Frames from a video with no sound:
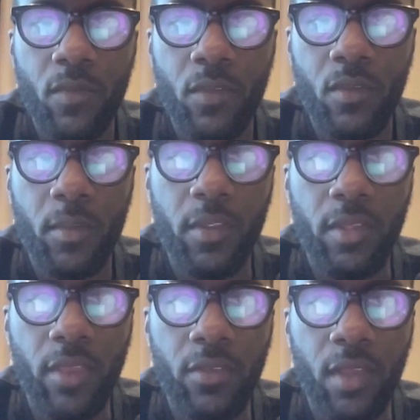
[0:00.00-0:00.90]
It's going to be the
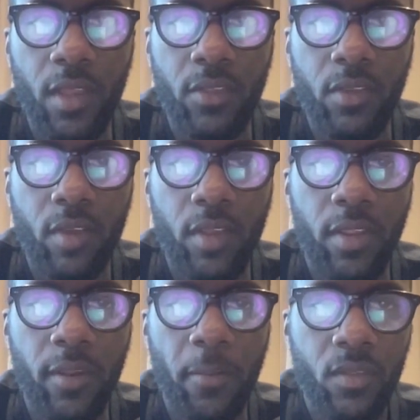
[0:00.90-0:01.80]
text content right
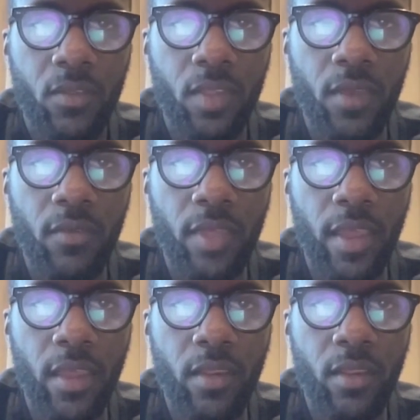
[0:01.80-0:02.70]
here. Save
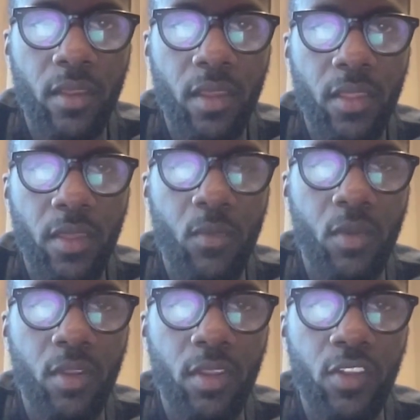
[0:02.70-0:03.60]
that. And then we're
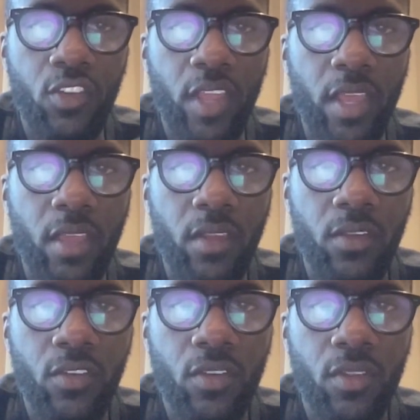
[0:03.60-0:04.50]
going to need to
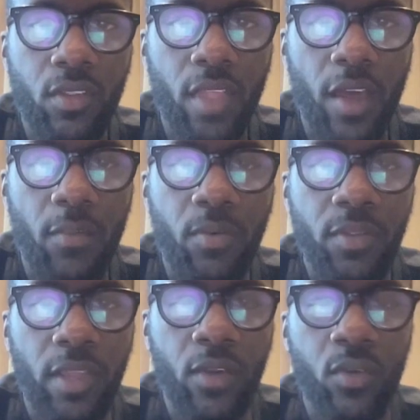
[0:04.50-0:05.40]
change the
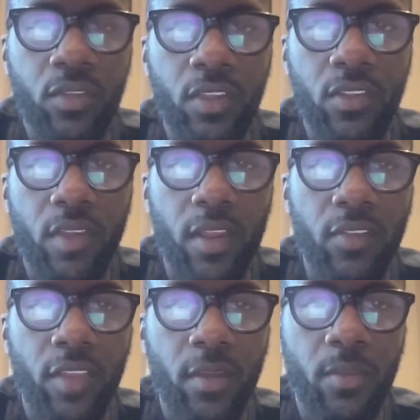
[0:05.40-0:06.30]
output that goes into
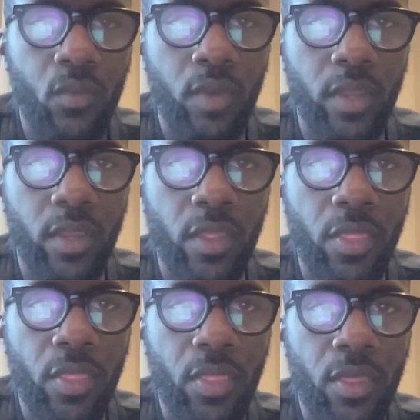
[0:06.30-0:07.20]
Airtable
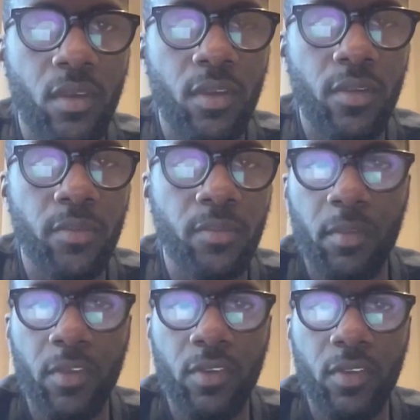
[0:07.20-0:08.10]
with,
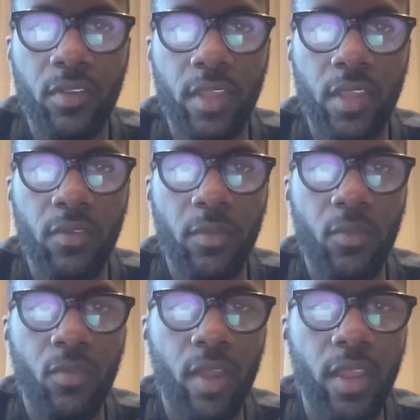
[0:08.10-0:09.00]
make sure it's taking from
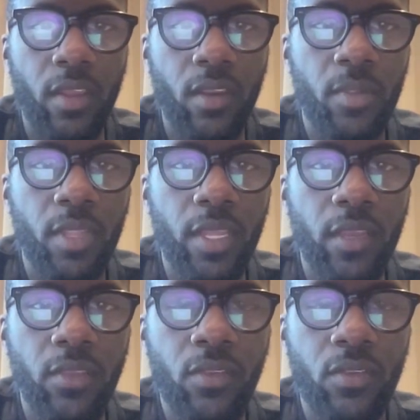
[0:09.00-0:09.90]
the right
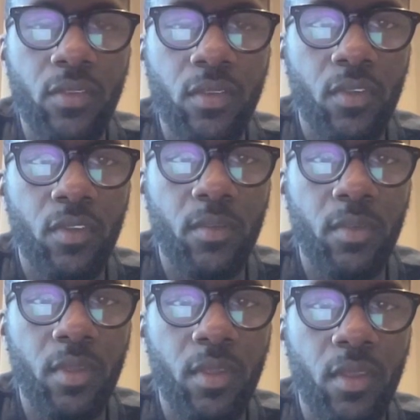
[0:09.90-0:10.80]
place. Should
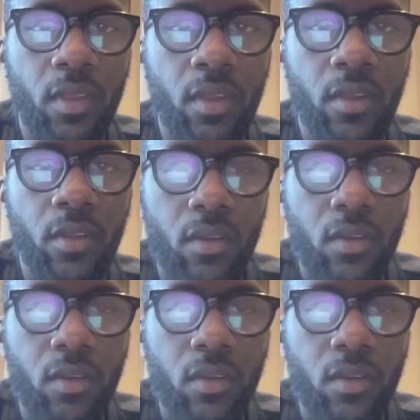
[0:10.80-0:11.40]
be here.